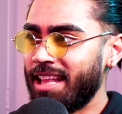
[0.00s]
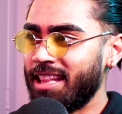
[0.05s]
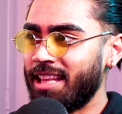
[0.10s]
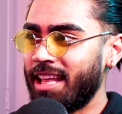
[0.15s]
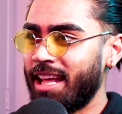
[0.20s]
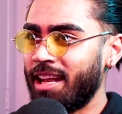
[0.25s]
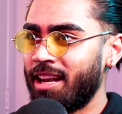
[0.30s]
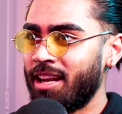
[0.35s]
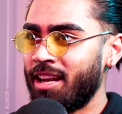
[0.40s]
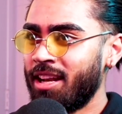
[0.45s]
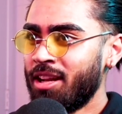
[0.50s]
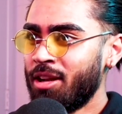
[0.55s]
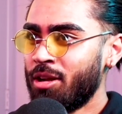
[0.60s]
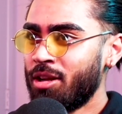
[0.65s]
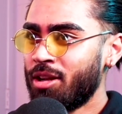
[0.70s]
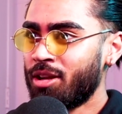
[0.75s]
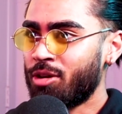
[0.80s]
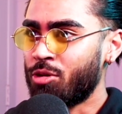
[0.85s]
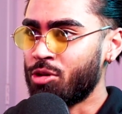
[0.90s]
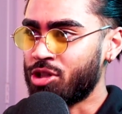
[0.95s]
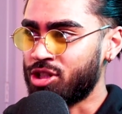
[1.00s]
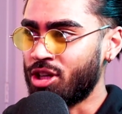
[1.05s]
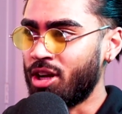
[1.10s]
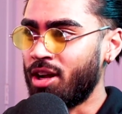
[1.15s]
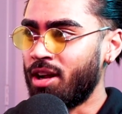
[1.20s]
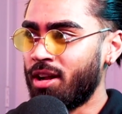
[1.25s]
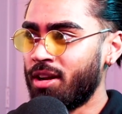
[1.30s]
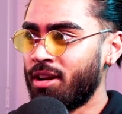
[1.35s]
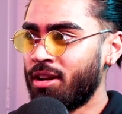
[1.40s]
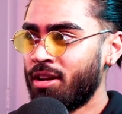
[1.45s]
and then
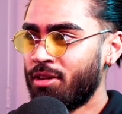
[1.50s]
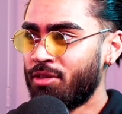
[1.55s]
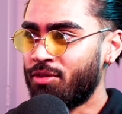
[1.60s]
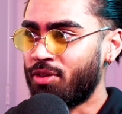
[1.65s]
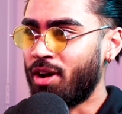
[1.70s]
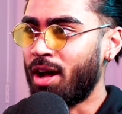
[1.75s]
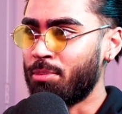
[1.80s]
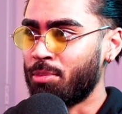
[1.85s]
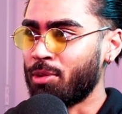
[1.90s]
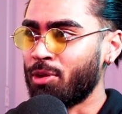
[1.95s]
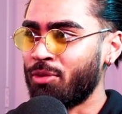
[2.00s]
Krishan fought